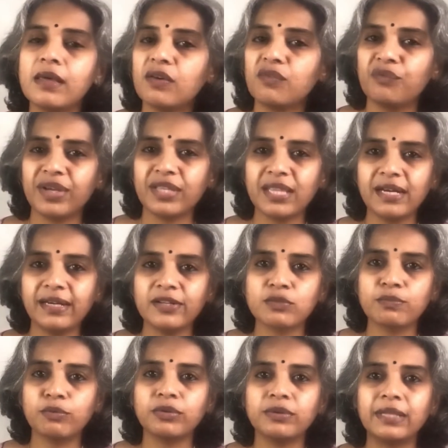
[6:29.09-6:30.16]
Whether it is
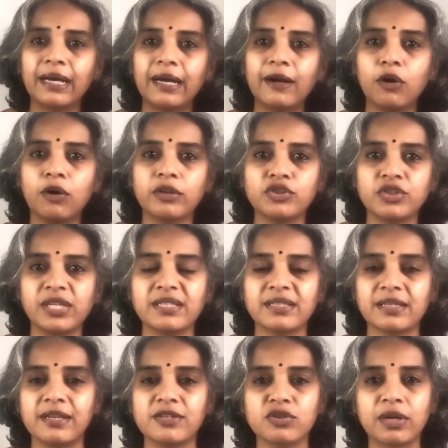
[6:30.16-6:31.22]
Buddha or
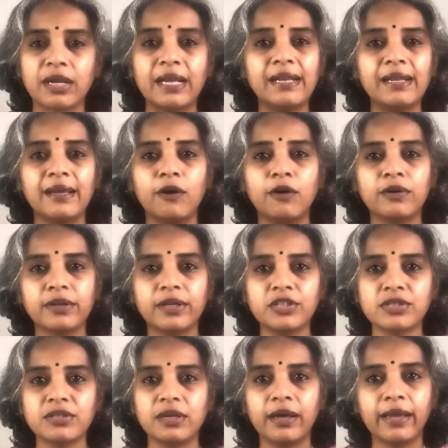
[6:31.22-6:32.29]
Jesus or Allah or
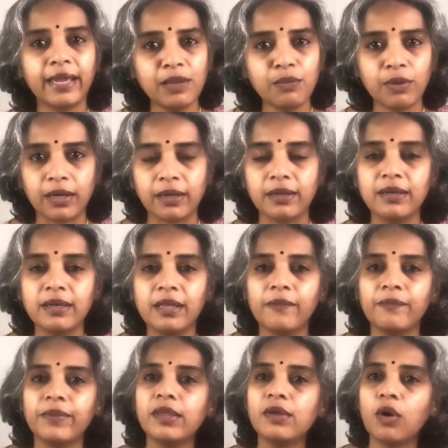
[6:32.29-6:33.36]
Krishna, anyone,
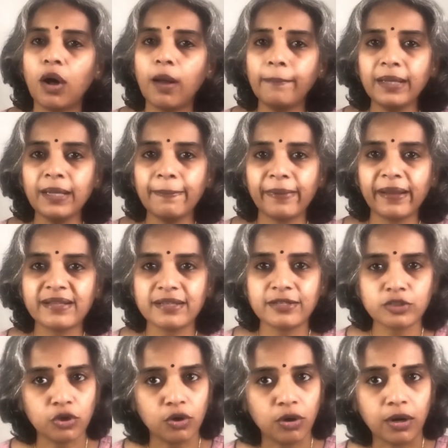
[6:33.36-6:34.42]
the
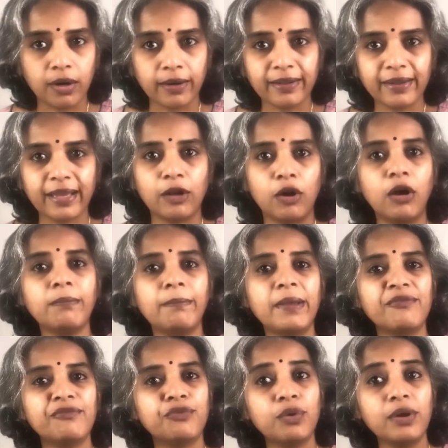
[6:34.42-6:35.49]
omnipresent God cannot be
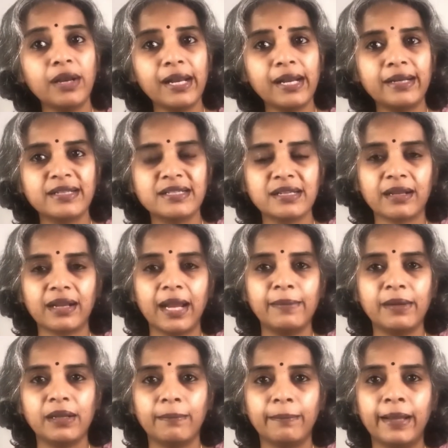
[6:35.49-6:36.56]
fully described
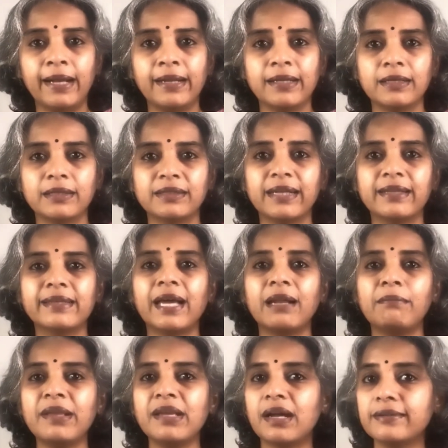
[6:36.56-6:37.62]
in a manner that
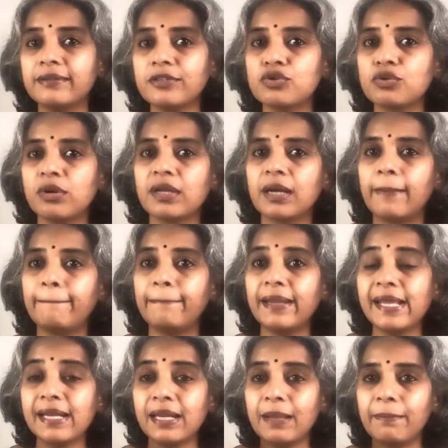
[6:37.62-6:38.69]
can be understood
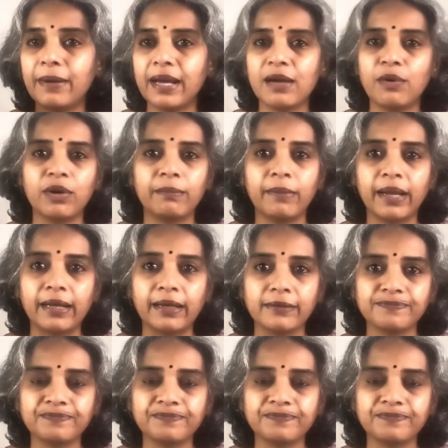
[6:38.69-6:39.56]
completely by our mind.